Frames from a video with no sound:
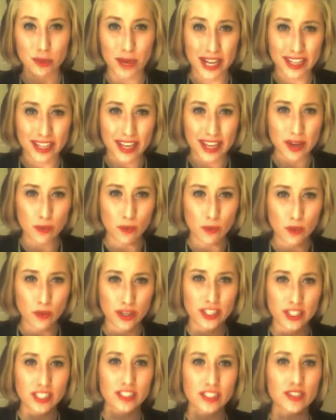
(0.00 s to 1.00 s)
Twilight
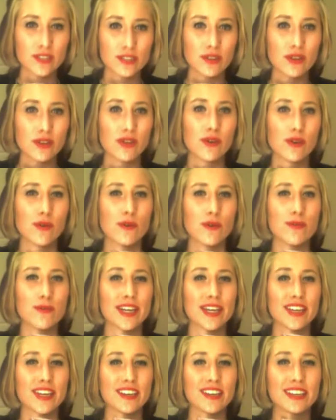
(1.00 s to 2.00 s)
Woods. Oh
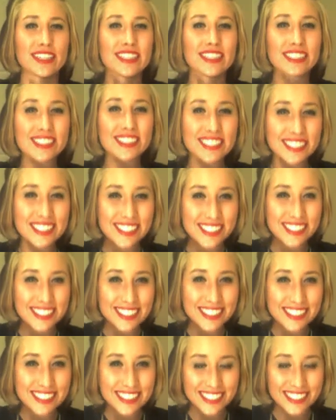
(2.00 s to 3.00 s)
my goodness,